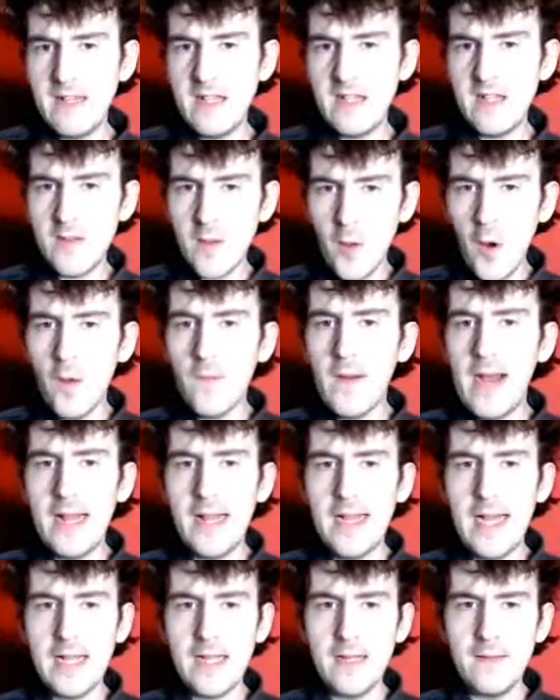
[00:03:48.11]
We saw
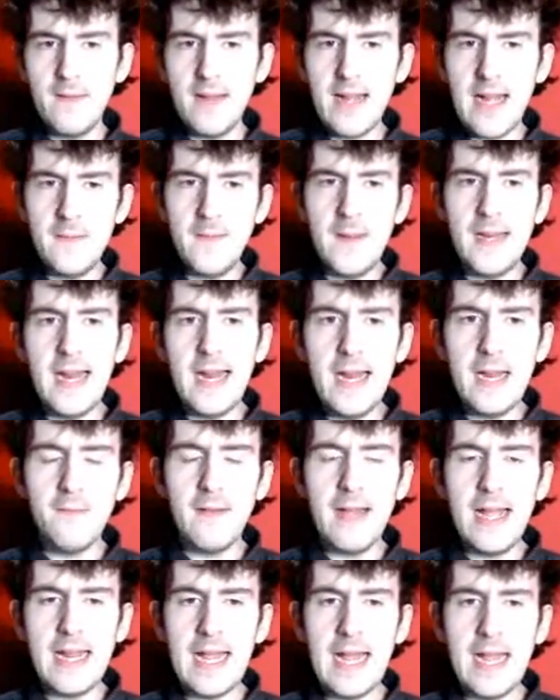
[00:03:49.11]
it, like, at the beginning
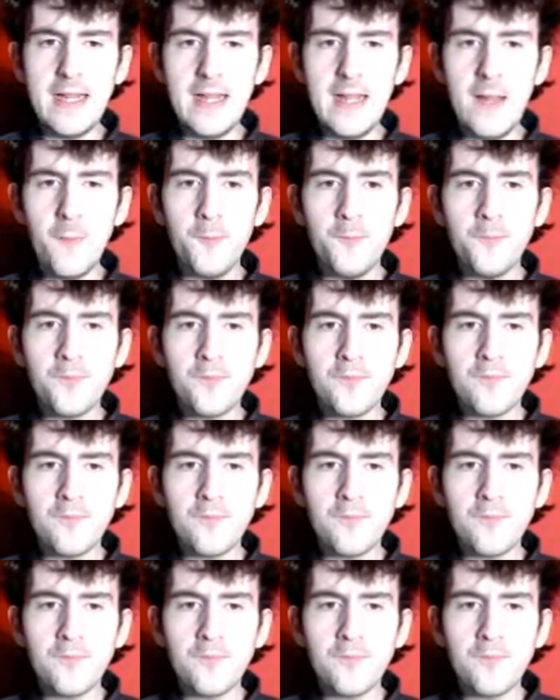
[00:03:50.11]
where Cassian